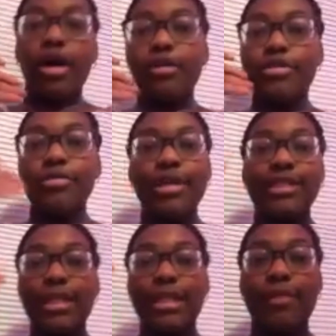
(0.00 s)
gonna
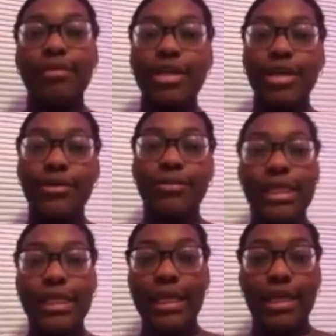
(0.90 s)
go
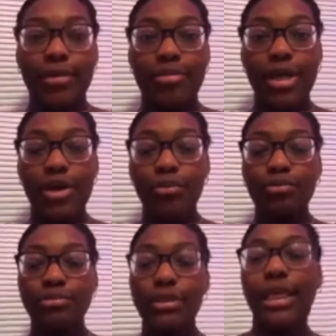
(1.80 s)
clean up now,
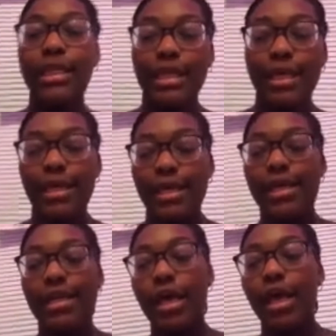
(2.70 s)
and then